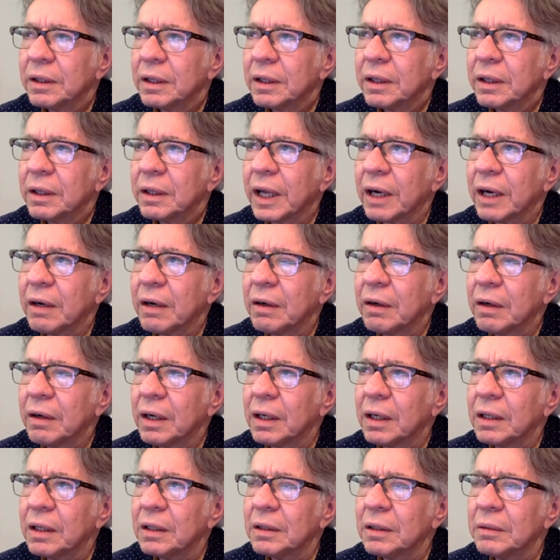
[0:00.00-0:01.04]
They're,
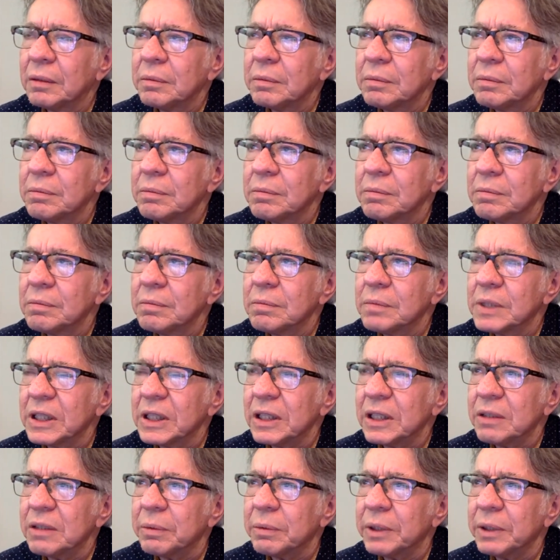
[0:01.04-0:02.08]
um,
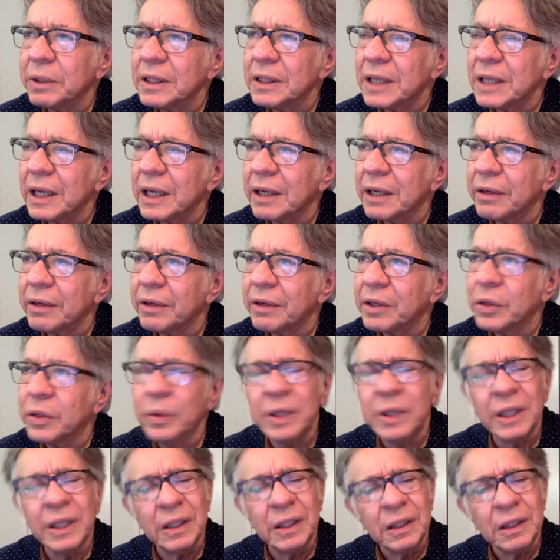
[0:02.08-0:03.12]
Jesus, what is that area?
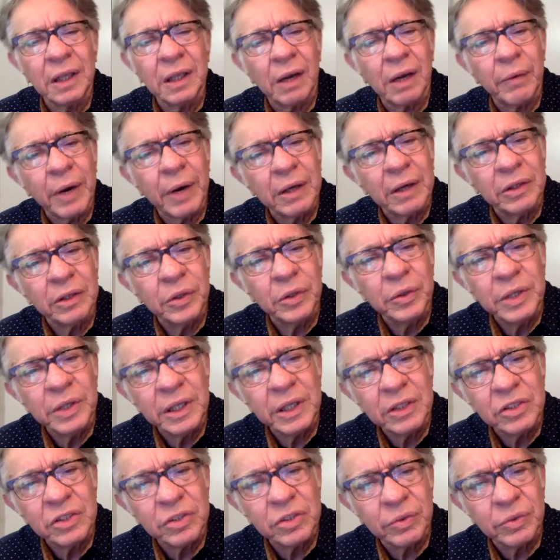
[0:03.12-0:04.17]
Union, around Union
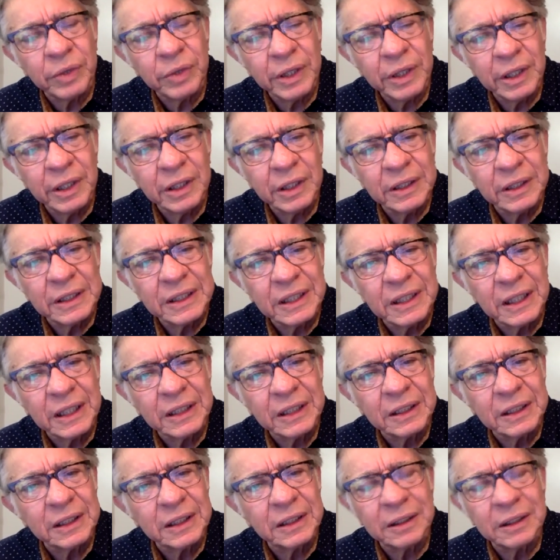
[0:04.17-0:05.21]
Street and 6,
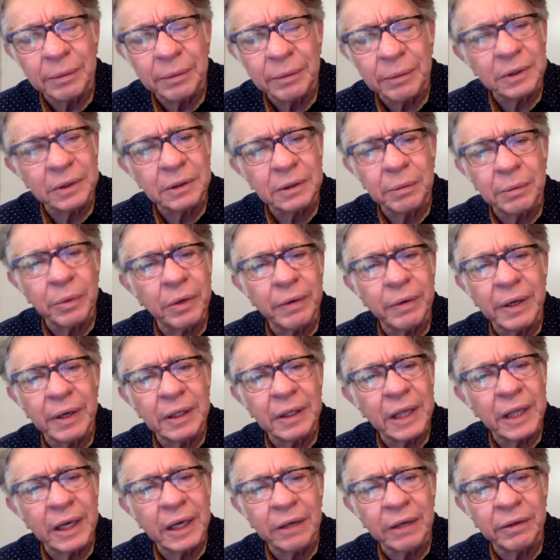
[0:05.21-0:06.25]
some, somewhere around
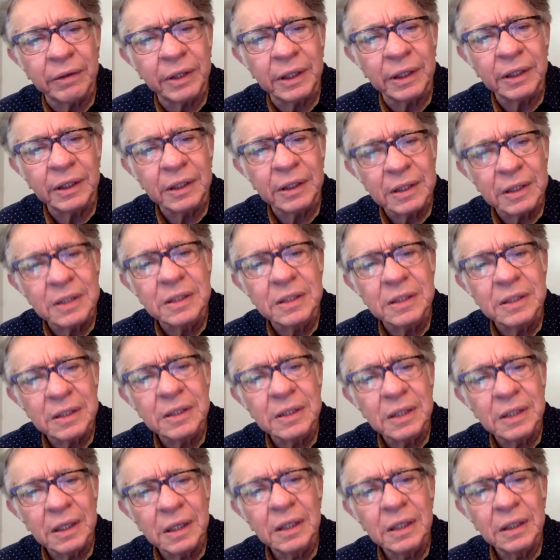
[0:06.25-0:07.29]
that area.
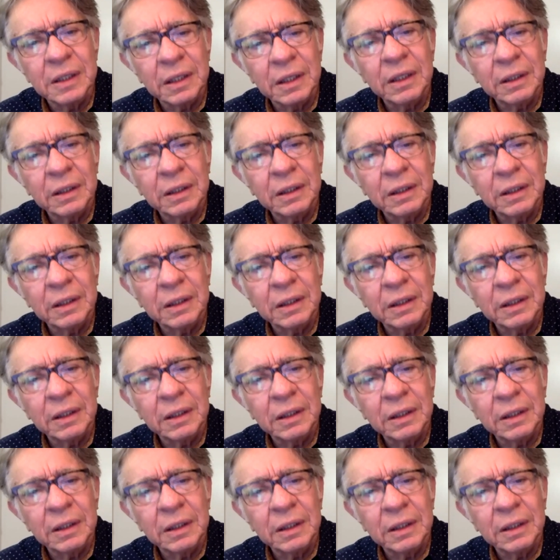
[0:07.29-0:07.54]
Uh,